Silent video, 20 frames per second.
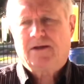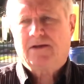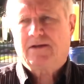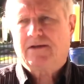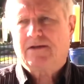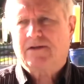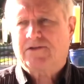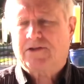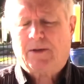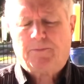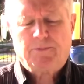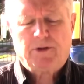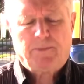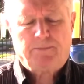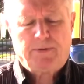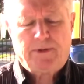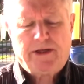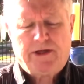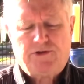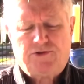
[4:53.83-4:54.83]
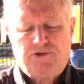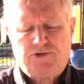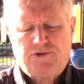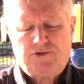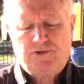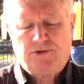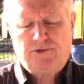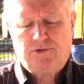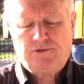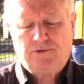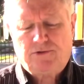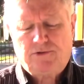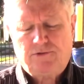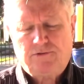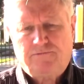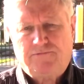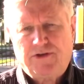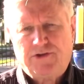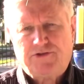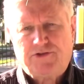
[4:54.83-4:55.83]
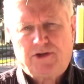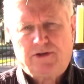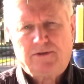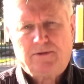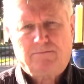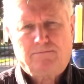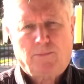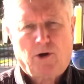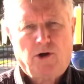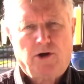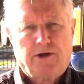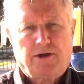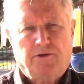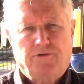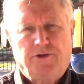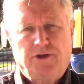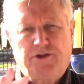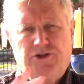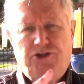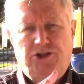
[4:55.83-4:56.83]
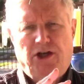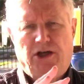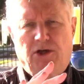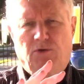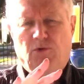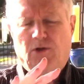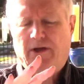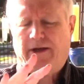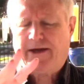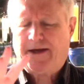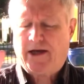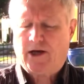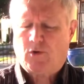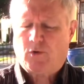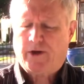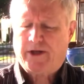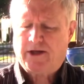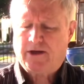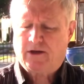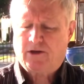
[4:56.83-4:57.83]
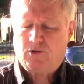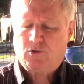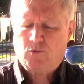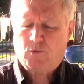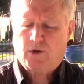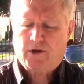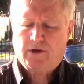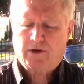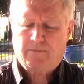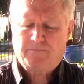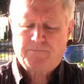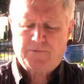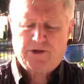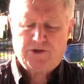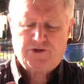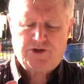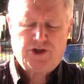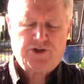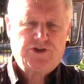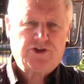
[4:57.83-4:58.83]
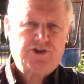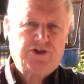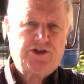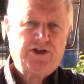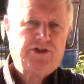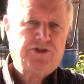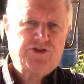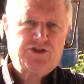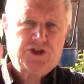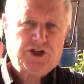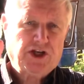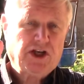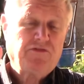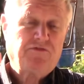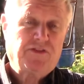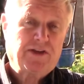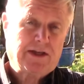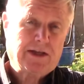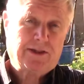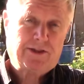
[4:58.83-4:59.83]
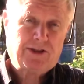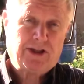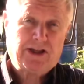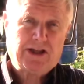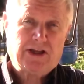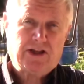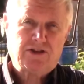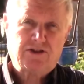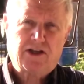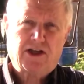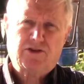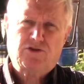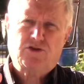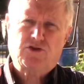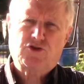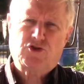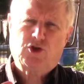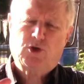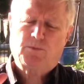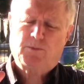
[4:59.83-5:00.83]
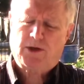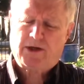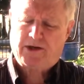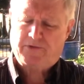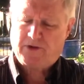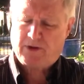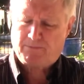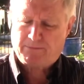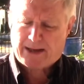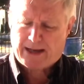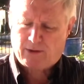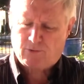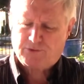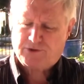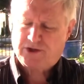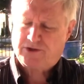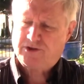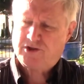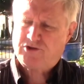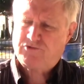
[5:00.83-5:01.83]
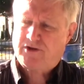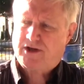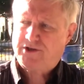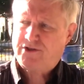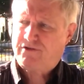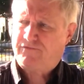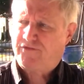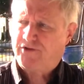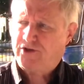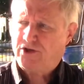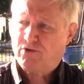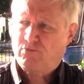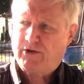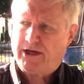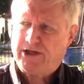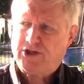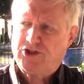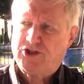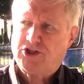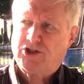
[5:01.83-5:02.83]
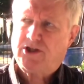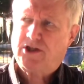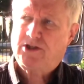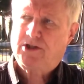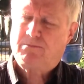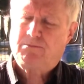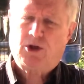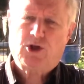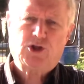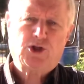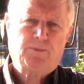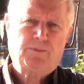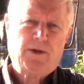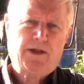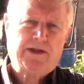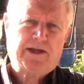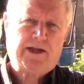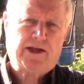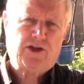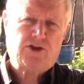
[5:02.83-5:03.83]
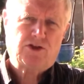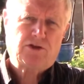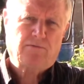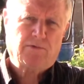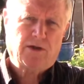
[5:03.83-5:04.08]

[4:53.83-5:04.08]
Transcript: Some of the places you visit mark the general area where Jesus did significant things, like the Sermon on the Mount and the Transfiguration and the multiplication of the